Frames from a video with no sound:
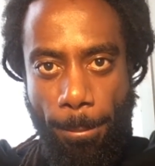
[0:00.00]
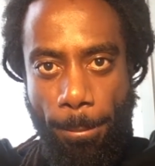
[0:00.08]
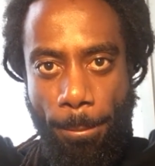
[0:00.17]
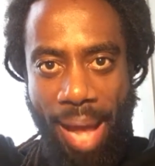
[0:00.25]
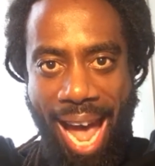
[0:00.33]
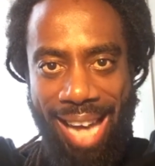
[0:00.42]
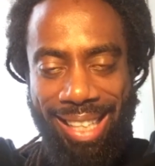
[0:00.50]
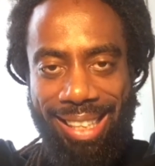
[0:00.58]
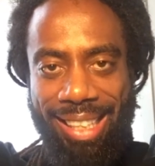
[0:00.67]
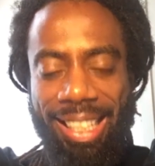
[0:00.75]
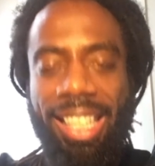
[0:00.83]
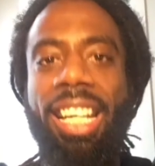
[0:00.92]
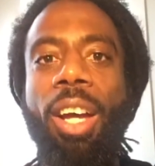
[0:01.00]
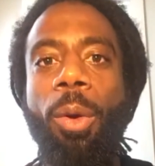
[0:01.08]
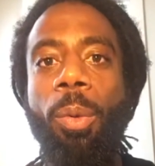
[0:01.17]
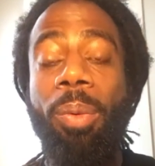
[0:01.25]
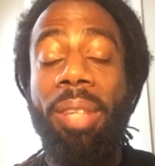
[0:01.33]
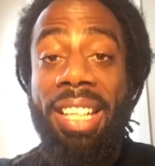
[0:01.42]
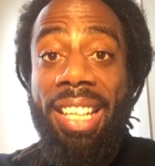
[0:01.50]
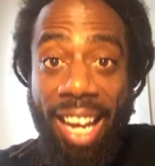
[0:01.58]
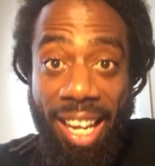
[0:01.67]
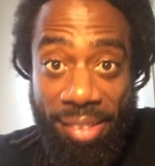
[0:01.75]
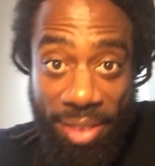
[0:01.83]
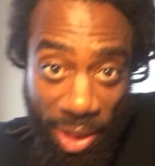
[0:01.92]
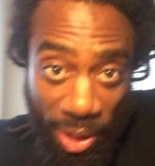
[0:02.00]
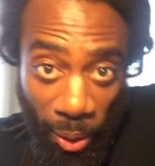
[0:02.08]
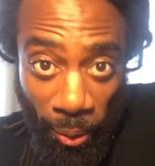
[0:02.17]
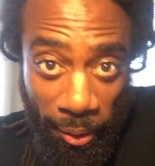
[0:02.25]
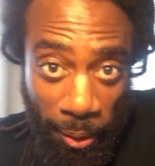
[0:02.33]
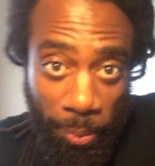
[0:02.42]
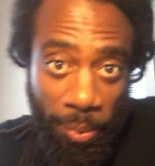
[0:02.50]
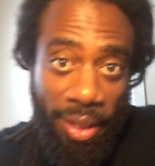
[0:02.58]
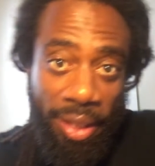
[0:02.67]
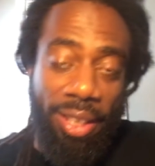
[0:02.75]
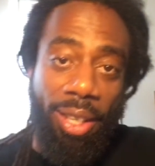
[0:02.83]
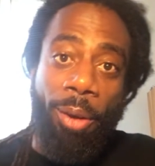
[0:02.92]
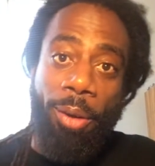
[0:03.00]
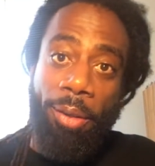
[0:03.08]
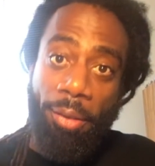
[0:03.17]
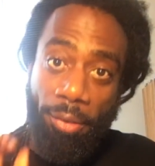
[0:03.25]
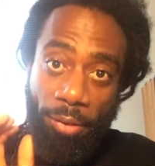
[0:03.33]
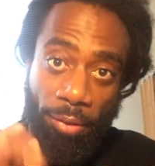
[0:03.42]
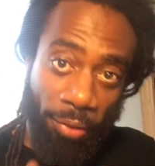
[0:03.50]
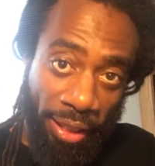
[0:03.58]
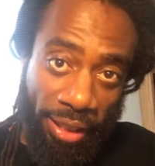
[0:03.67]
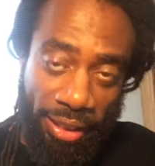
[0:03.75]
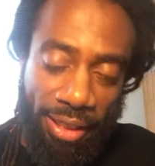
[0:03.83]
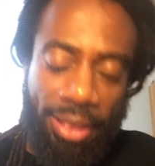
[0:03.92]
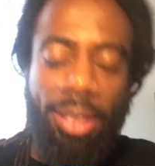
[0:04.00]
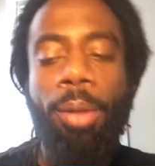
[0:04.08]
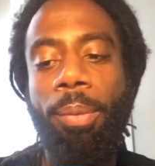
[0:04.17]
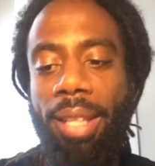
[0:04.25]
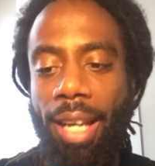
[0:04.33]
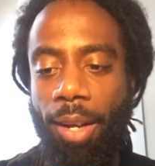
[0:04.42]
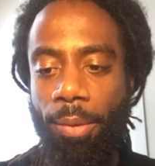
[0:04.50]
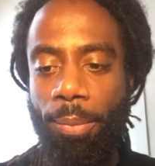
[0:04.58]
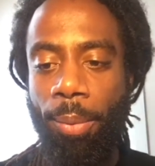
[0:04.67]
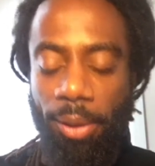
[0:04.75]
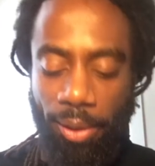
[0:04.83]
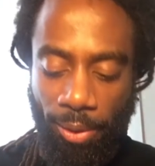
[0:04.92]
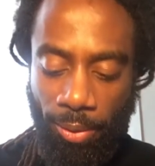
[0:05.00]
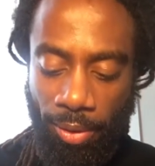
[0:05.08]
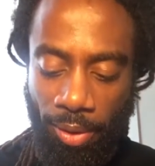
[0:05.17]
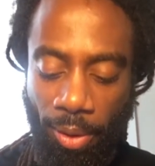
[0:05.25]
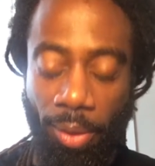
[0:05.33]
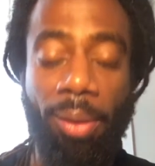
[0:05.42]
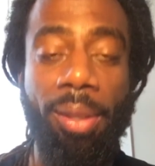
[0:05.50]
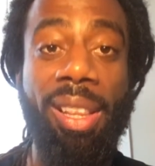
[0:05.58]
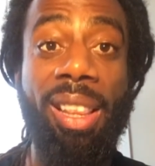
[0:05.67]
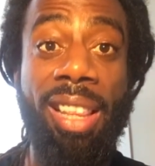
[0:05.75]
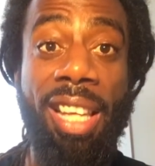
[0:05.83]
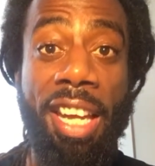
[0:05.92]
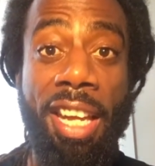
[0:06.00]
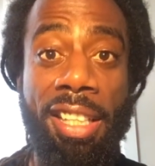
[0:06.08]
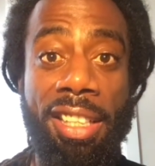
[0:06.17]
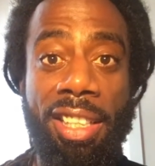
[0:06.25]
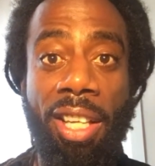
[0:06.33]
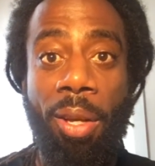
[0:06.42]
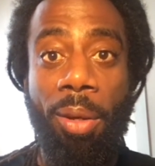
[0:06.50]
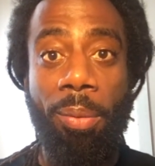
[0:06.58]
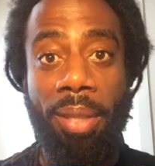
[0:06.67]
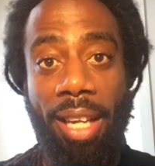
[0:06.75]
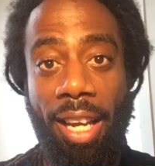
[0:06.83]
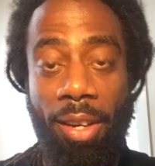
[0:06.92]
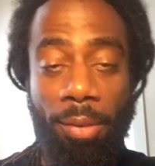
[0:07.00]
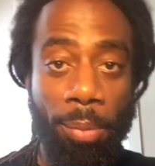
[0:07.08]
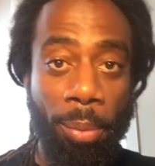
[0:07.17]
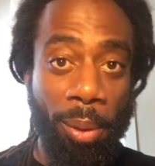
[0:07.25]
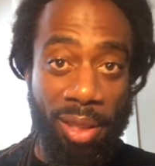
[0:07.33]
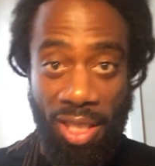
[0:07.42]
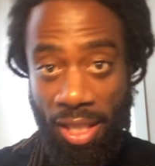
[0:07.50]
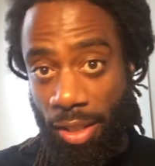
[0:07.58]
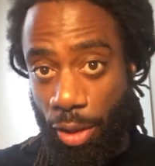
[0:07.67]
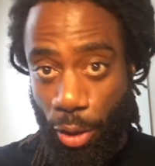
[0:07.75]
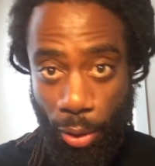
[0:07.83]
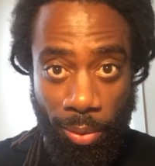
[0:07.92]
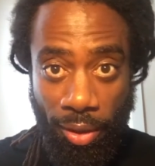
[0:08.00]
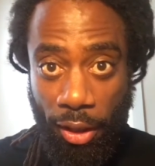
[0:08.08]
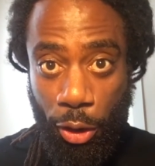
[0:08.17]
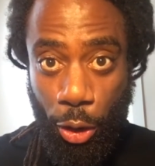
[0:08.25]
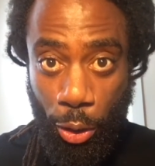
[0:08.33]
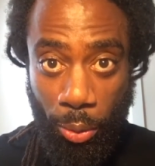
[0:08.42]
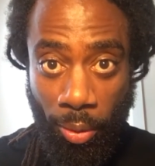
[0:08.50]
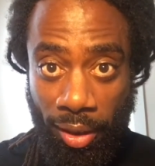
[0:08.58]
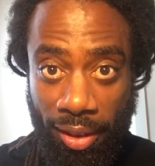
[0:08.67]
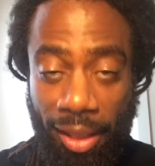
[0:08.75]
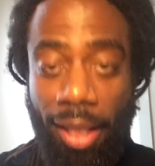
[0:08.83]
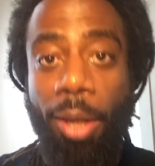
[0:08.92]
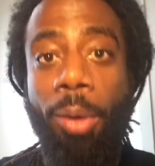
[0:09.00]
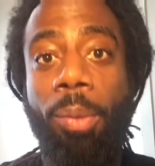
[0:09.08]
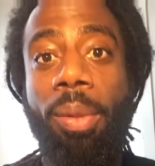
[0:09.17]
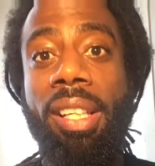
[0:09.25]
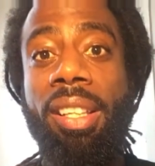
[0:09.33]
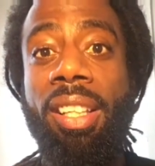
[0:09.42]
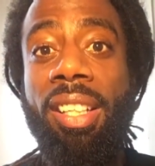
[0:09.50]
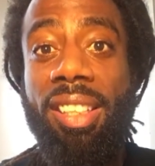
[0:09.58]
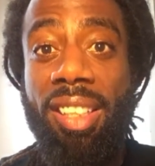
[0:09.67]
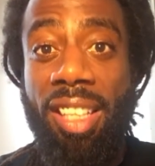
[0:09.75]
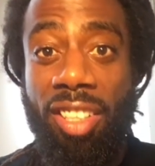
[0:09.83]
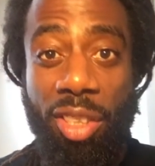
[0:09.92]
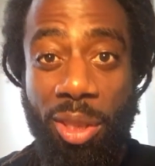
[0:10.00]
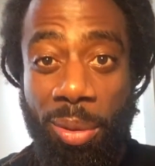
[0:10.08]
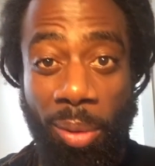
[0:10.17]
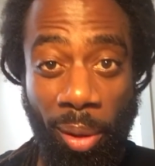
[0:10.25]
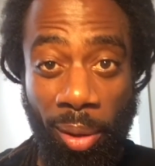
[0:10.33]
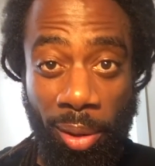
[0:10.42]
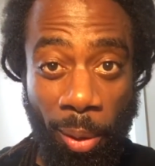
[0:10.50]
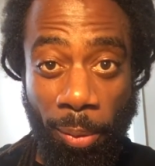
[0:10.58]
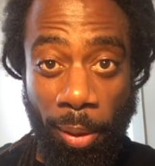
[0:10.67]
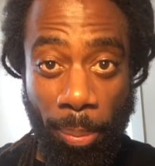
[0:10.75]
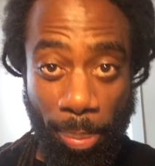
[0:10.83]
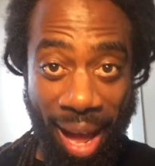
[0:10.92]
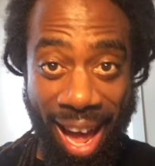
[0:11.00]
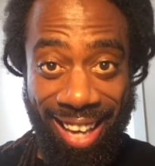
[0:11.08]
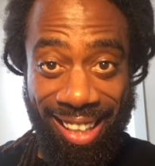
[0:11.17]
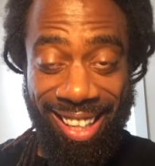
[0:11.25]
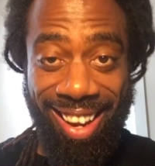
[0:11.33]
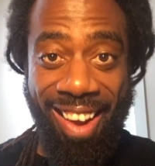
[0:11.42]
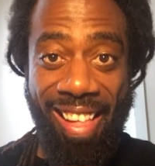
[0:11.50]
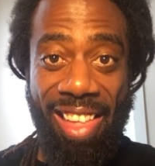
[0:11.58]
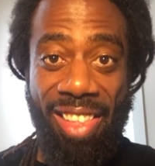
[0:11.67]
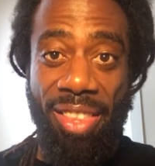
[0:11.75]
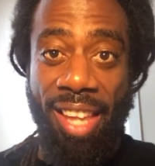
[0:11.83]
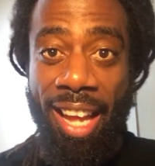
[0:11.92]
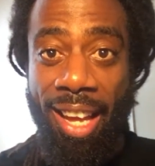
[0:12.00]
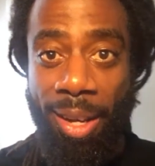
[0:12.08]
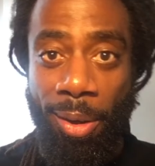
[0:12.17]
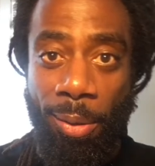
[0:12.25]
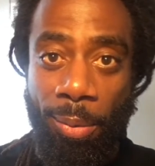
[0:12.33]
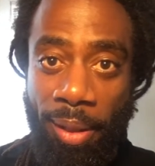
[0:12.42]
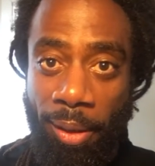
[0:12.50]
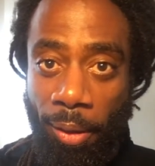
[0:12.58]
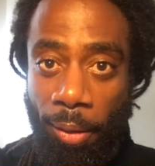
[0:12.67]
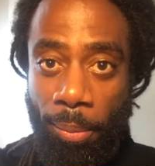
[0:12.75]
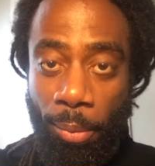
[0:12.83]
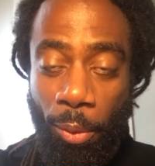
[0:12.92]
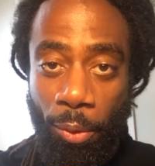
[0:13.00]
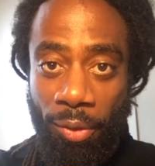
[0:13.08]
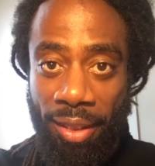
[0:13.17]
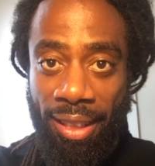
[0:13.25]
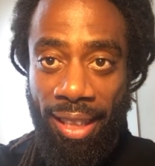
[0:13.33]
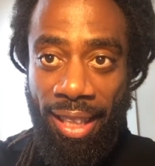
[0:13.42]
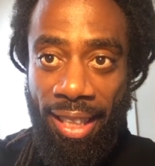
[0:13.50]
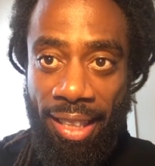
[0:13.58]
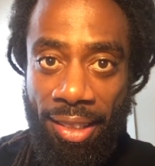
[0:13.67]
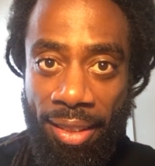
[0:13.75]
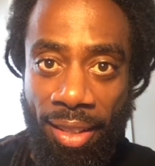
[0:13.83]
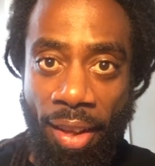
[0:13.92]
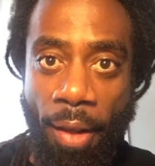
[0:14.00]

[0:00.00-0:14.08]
back. We have started with our feet, we have worked on our legs, we have worked into the trunk, we looked into our lower back, and now we are moving in